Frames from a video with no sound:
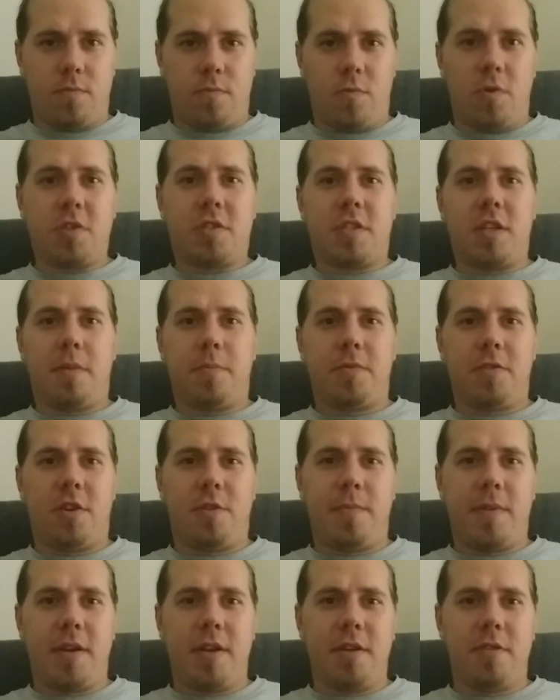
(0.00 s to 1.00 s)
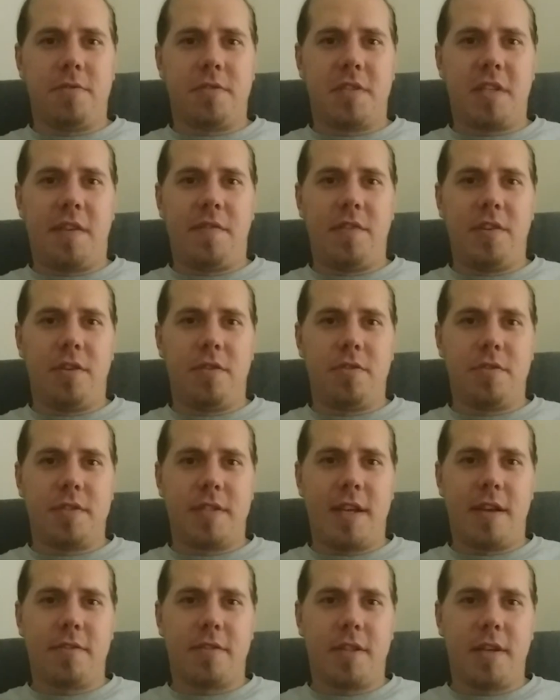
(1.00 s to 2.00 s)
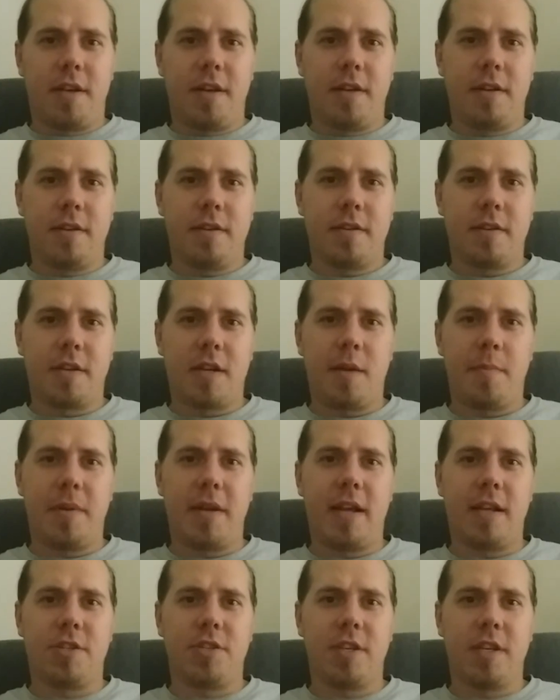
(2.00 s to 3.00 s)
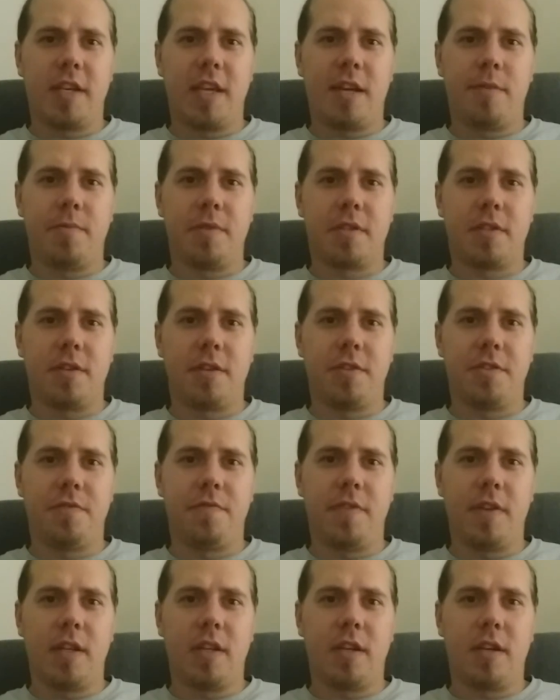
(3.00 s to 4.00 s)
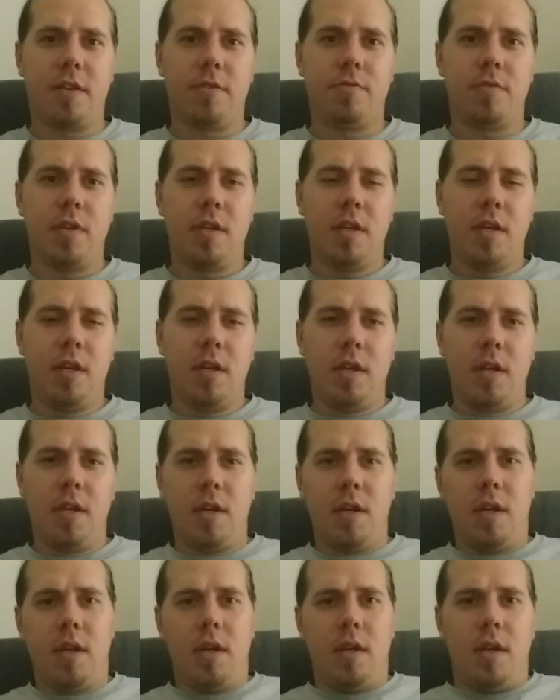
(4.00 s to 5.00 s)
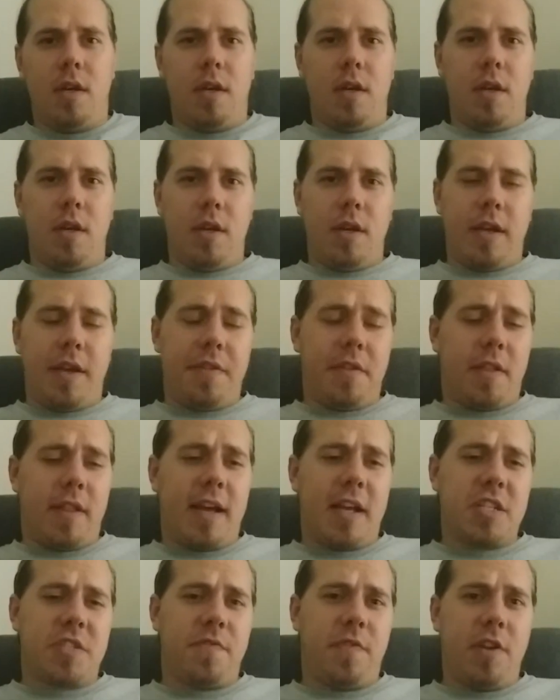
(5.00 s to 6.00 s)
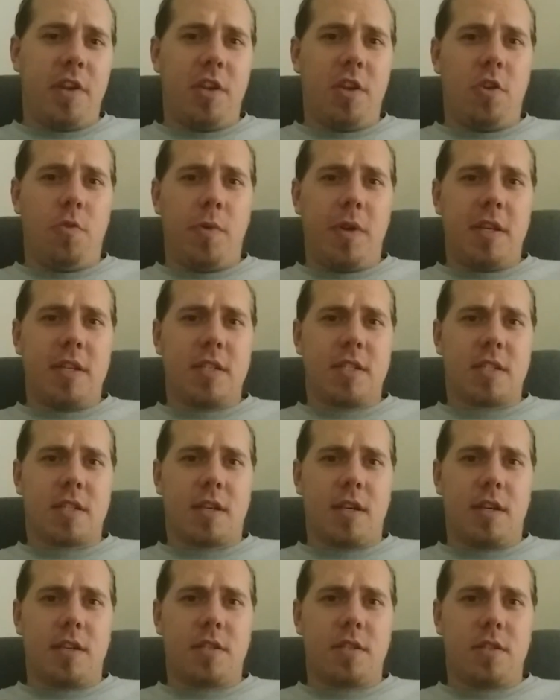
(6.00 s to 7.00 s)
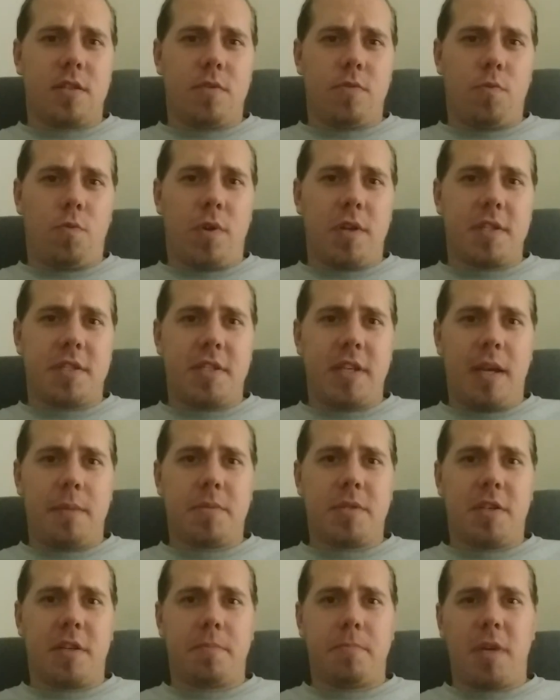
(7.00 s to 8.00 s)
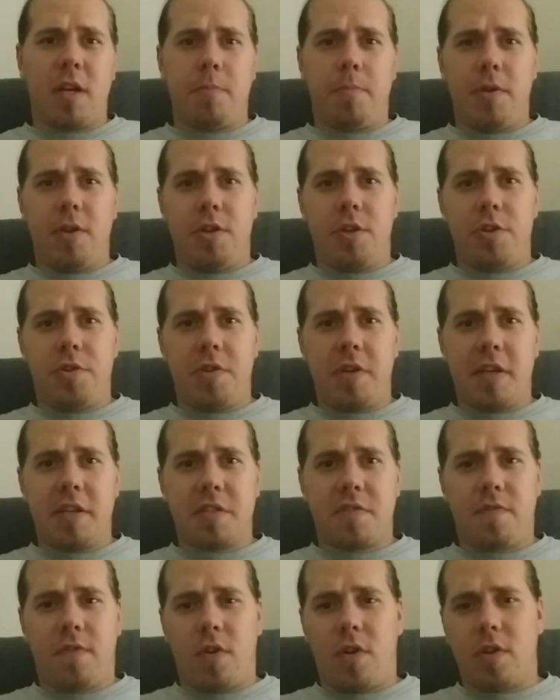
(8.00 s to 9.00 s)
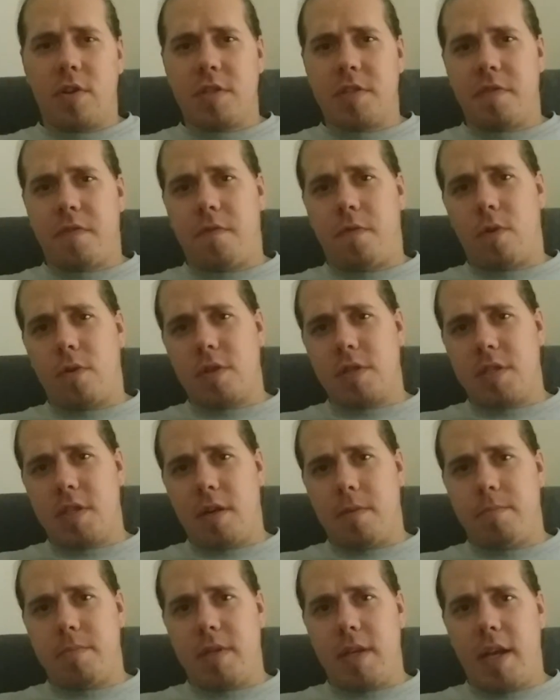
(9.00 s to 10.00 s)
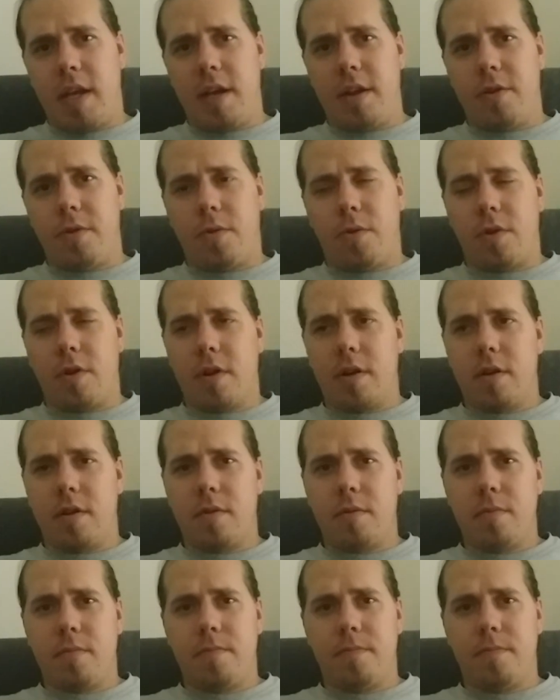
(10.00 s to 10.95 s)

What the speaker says: What's up to all my Note 7 owners out there? Coming at you again with another video. In the last video, we discussed what Samsung might be doing as far as a forced update or